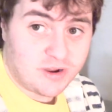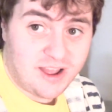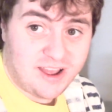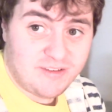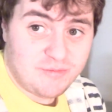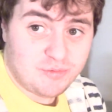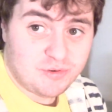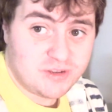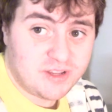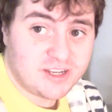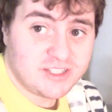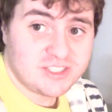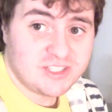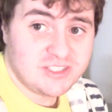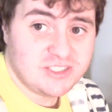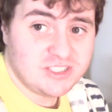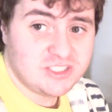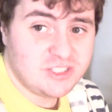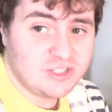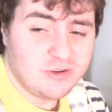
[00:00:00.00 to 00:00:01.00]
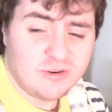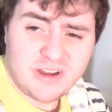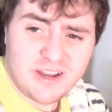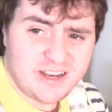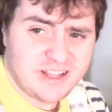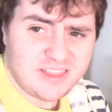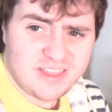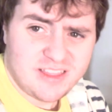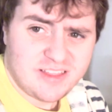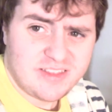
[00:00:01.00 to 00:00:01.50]
Hive Productions do
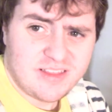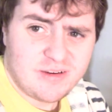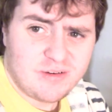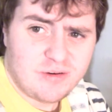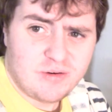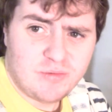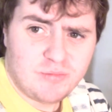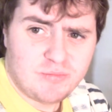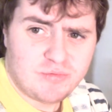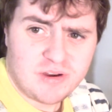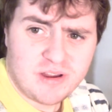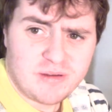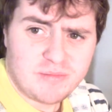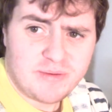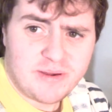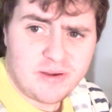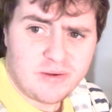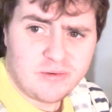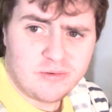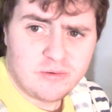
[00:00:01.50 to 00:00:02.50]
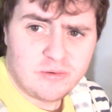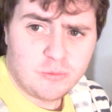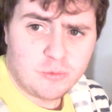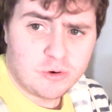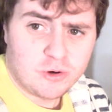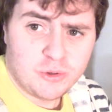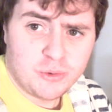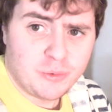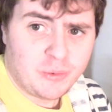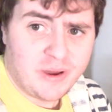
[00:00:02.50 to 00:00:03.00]
anything that will bring about
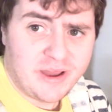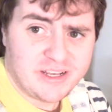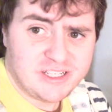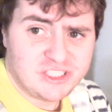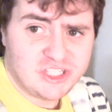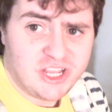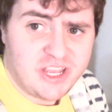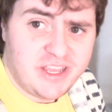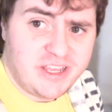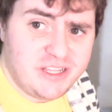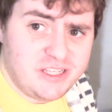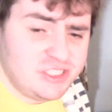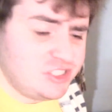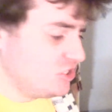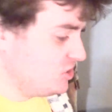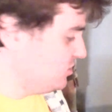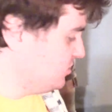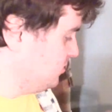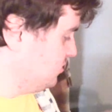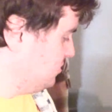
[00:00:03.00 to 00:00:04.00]
worldwide change?